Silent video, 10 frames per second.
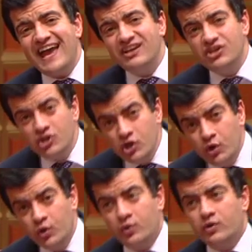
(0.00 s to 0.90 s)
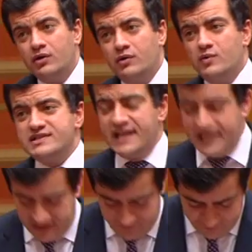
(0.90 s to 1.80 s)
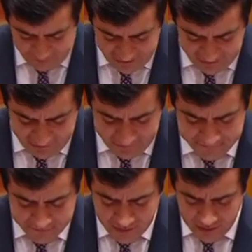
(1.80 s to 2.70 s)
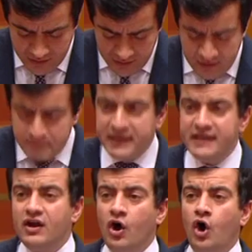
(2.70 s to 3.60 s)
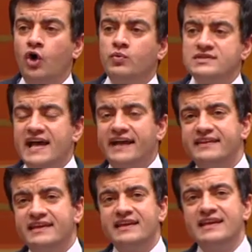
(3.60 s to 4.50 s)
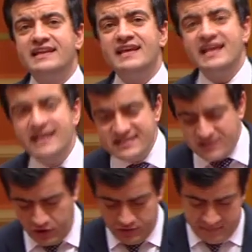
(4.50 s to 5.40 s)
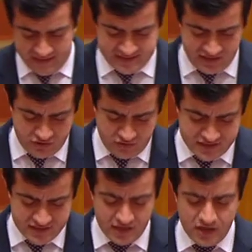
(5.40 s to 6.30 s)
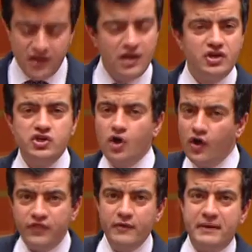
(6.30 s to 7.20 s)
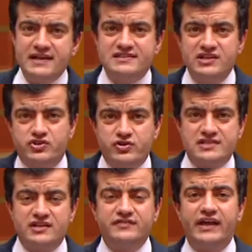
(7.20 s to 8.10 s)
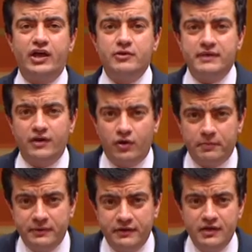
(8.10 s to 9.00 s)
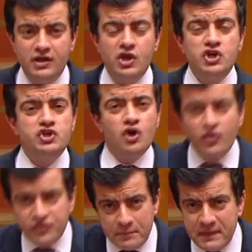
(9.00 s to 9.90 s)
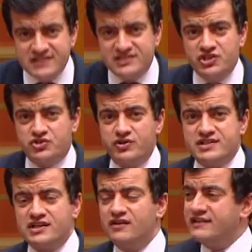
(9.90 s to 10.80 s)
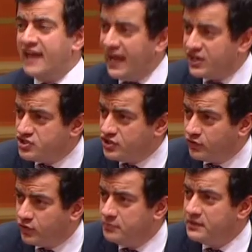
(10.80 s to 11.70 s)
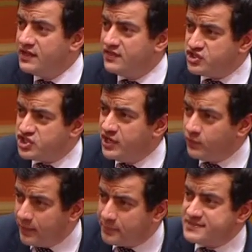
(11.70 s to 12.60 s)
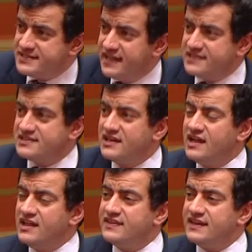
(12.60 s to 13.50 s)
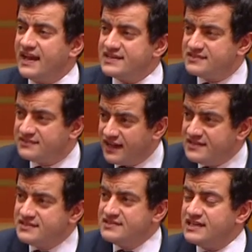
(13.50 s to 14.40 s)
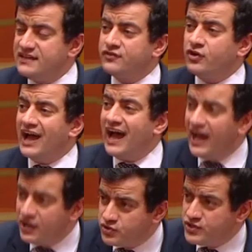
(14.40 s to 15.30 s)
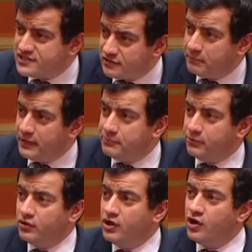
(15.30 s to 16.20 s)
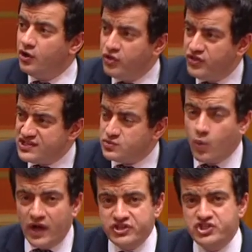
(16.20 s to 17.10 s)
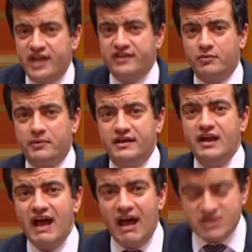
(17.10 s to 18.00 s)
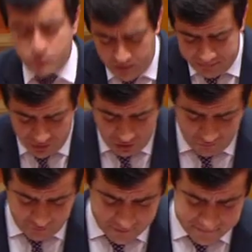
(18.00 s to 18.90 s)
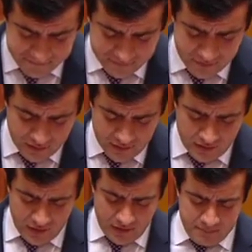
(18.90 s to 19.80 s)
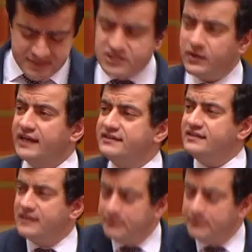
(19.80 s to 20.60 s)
knew was heading for failure. Peter Holt was acting in his own best interest, not the best interest of Naomi Halpern, not the best interest of the action group that she represents, that has dozens, if not hundreds, of people who this one gentleman has ripped off. Mr. Acting